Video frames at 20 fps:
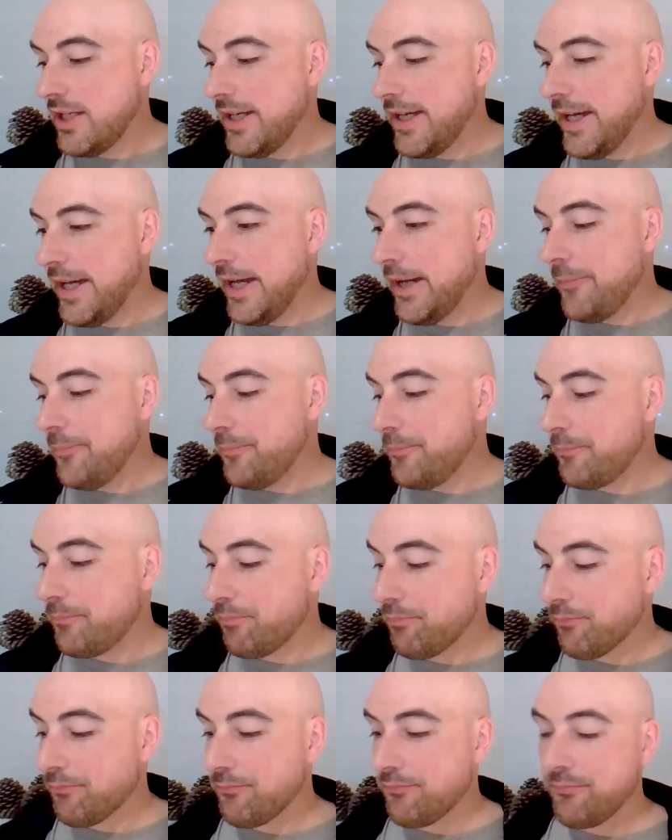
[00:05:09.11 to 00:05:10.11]

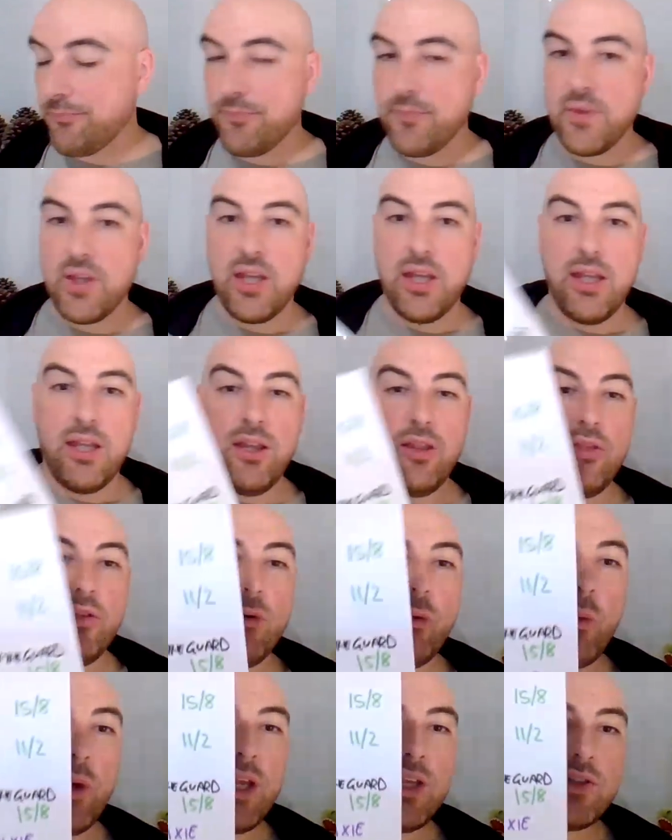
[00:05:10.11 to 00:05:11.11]
The
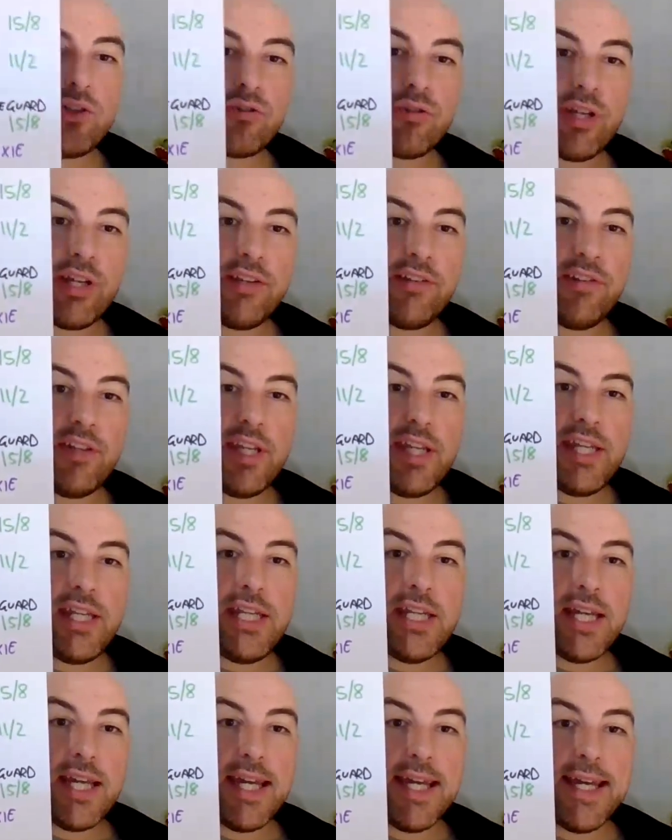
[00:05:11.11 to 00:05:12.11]
win,
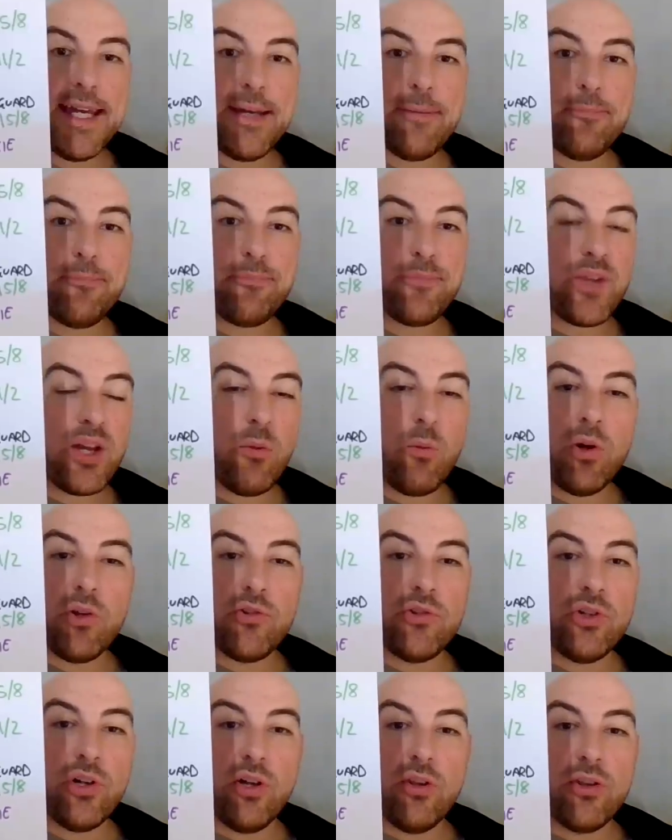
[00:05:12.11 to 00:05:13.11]
Trixie, I
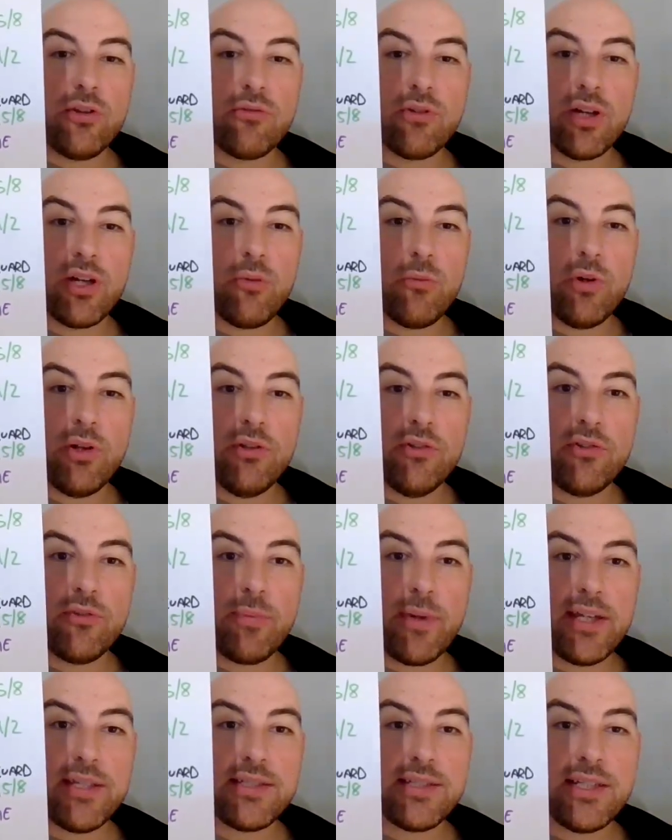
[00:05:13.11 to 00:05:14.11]
wasn't on the right ones,
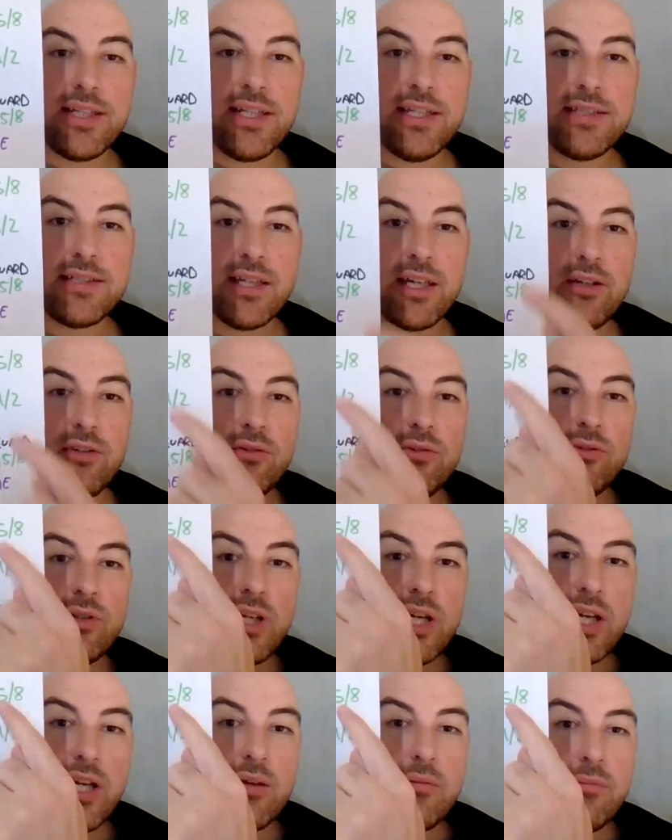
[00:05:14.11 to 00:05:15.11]
basically. So
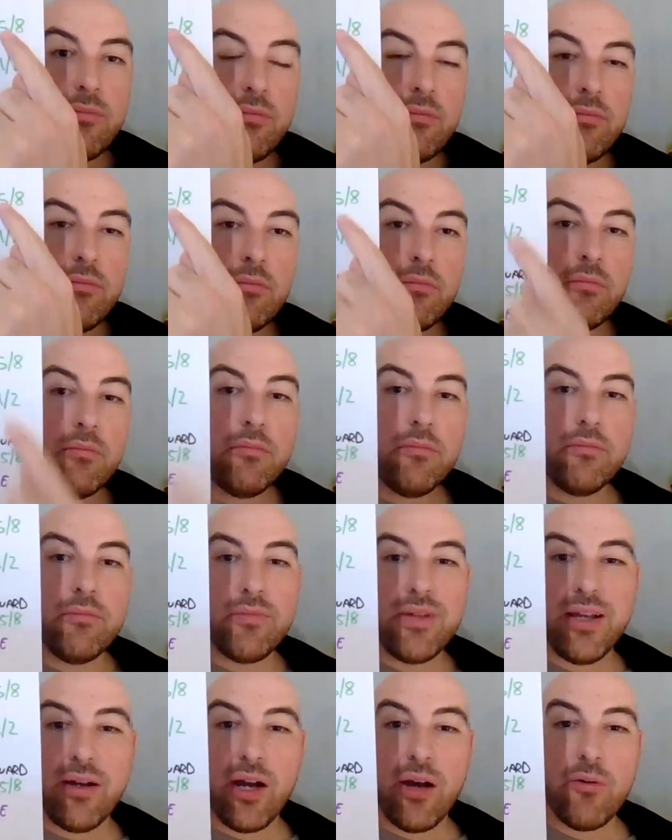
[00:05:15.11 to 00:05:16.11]

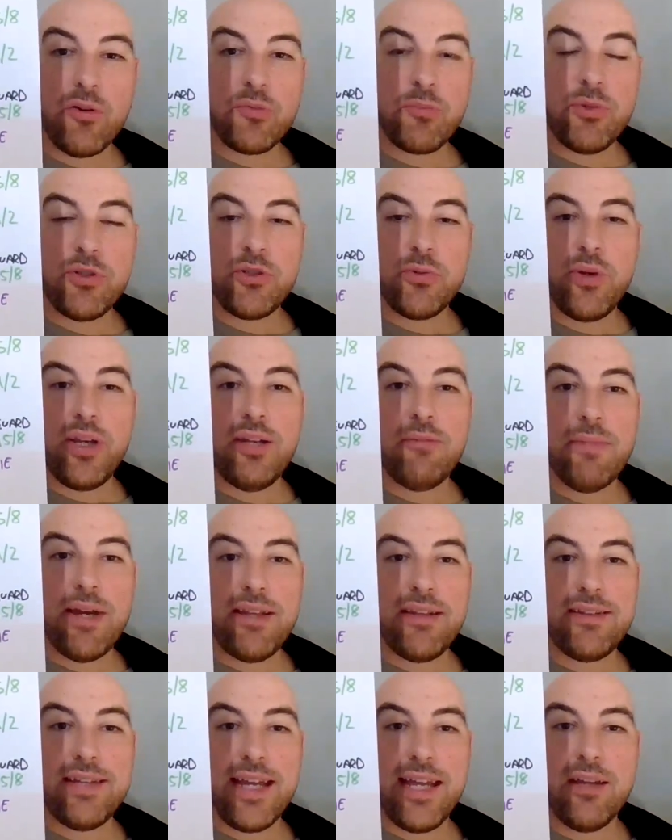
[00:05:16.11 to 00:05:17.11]
I was between
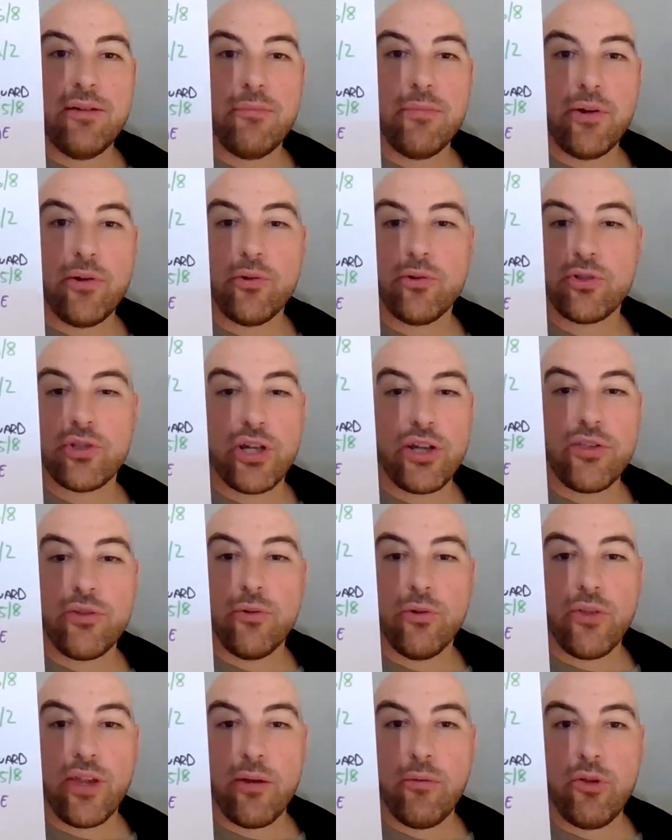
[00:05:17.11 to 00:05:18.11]
Meditate and Marsh. I
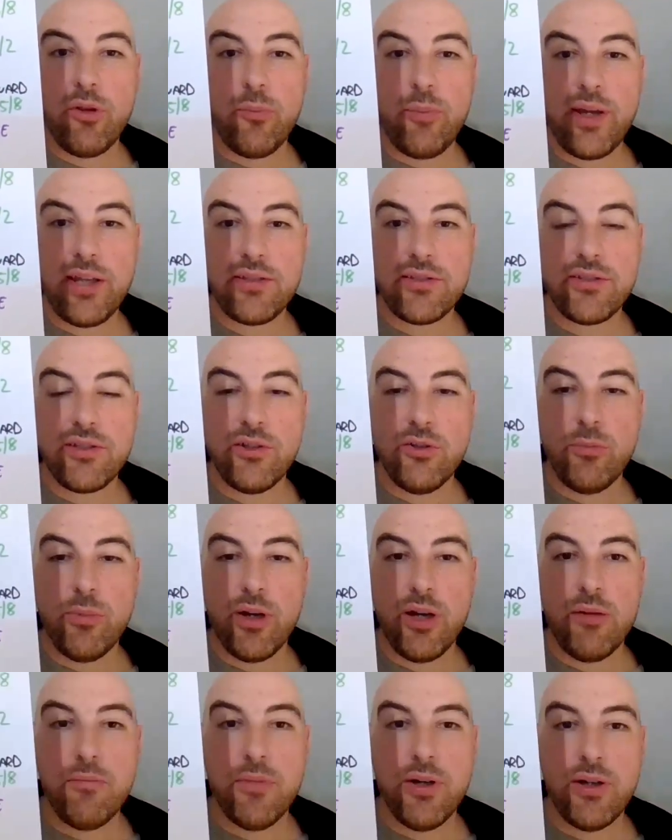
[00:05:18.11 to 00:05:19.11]
thought they were the best two
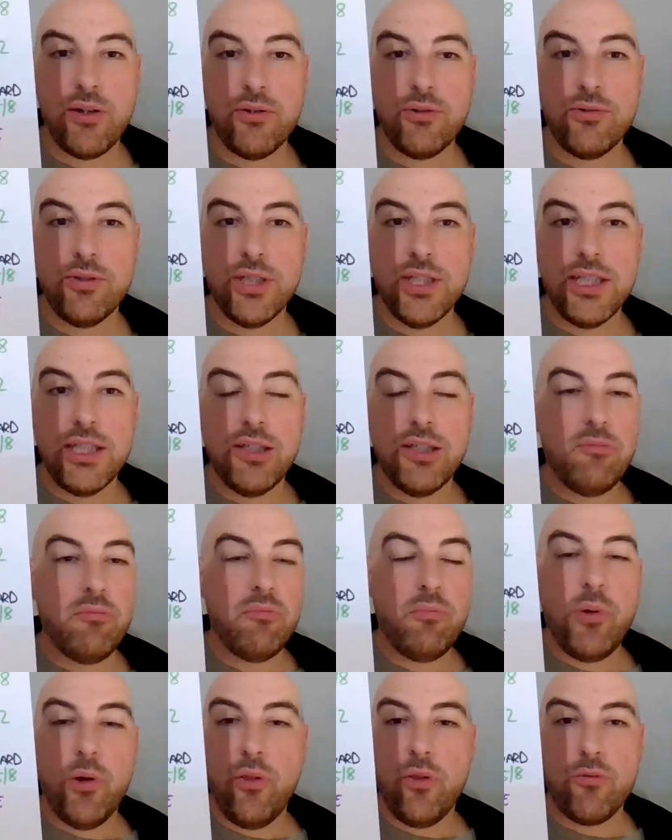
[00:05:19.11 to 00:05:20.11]
by a mile.
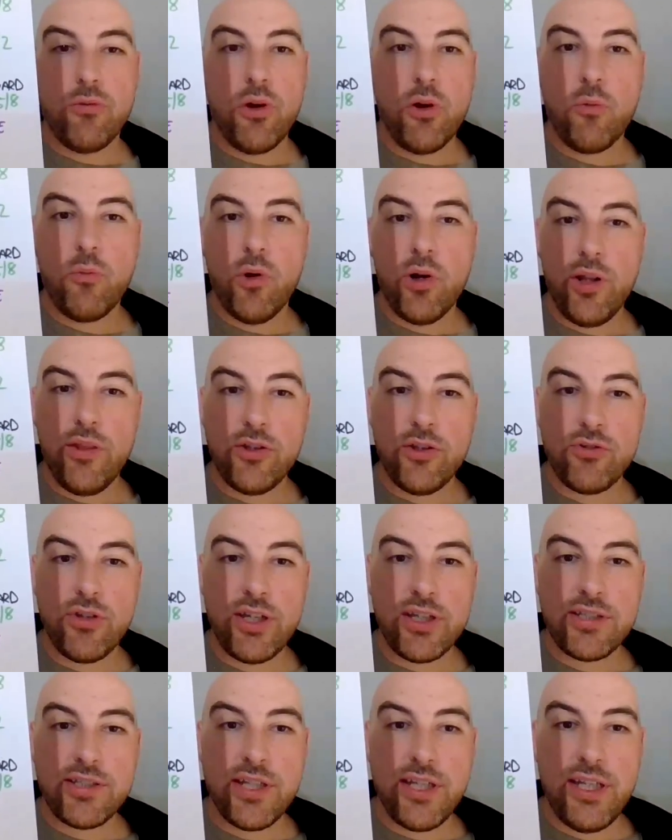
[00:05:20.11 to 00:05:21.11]
Put the wrong one in the
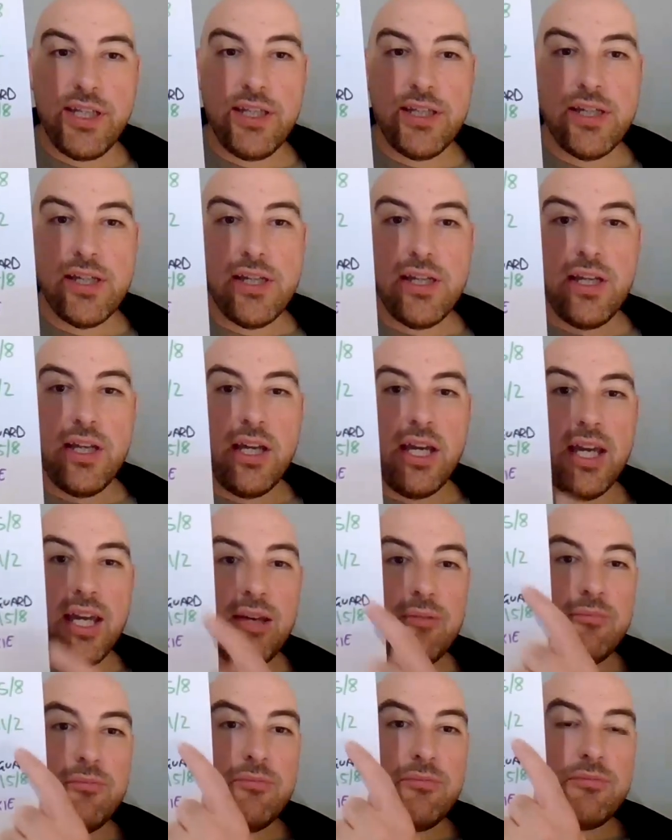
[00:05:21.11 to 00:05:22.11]
Trixie.
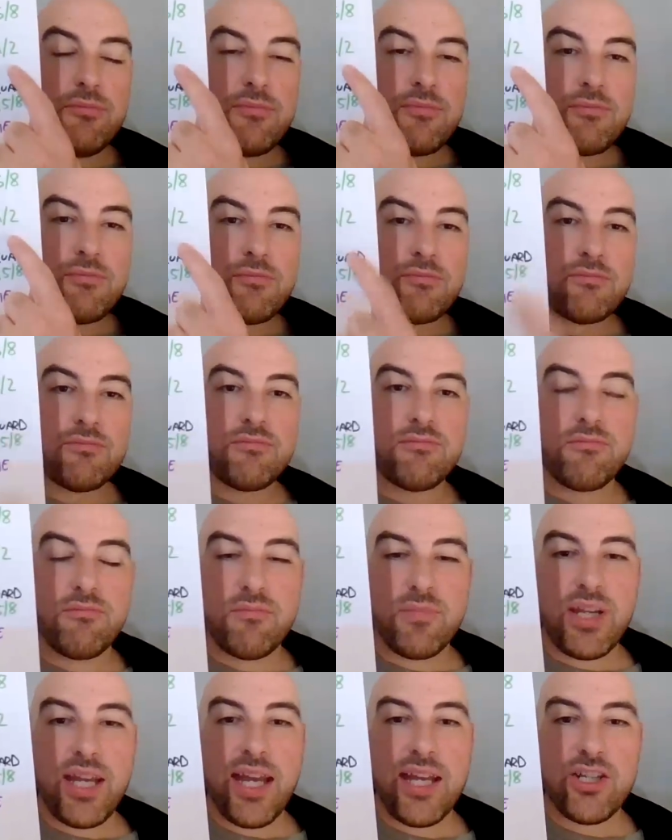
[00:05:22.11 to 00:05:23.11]

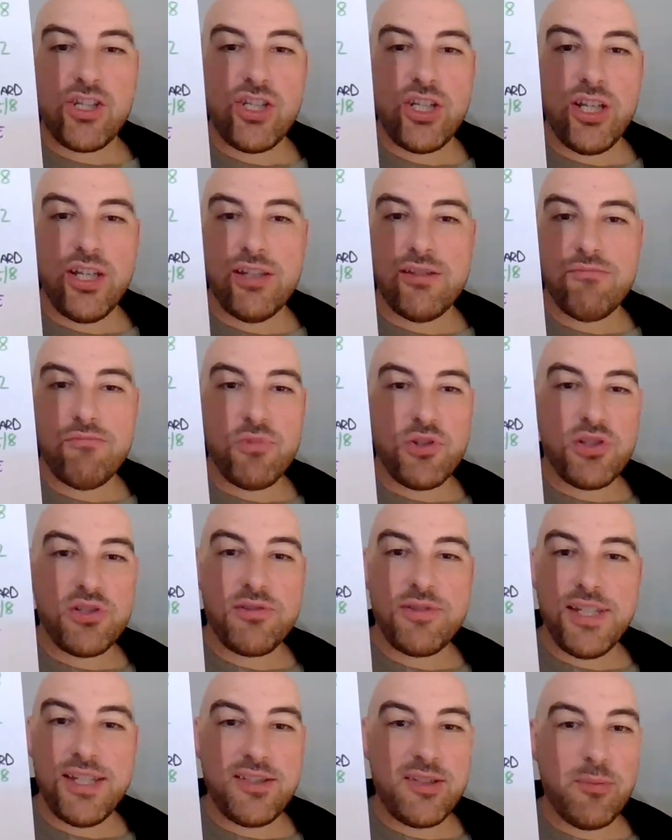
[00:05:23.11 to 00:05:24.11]
Catch It was
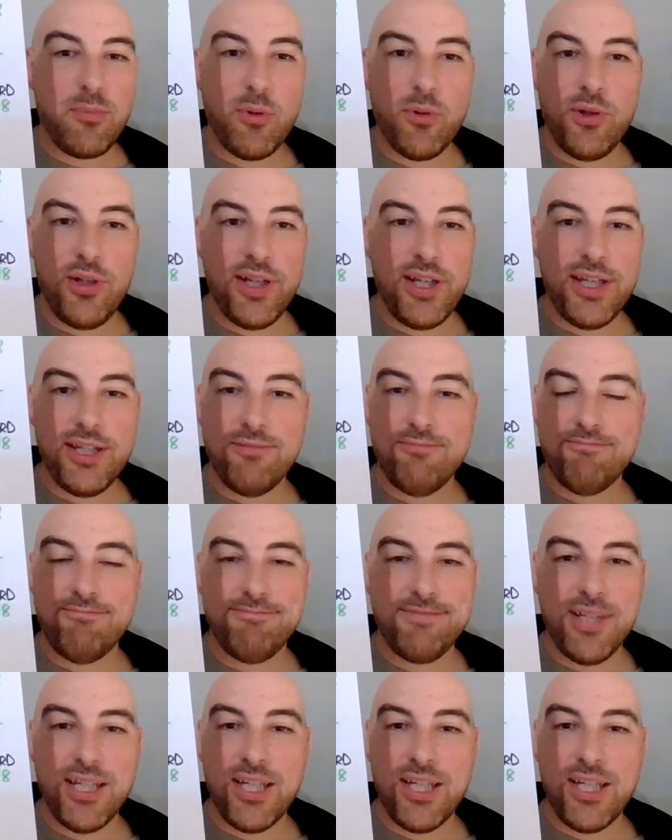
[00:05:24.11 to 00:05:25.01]
disappointing.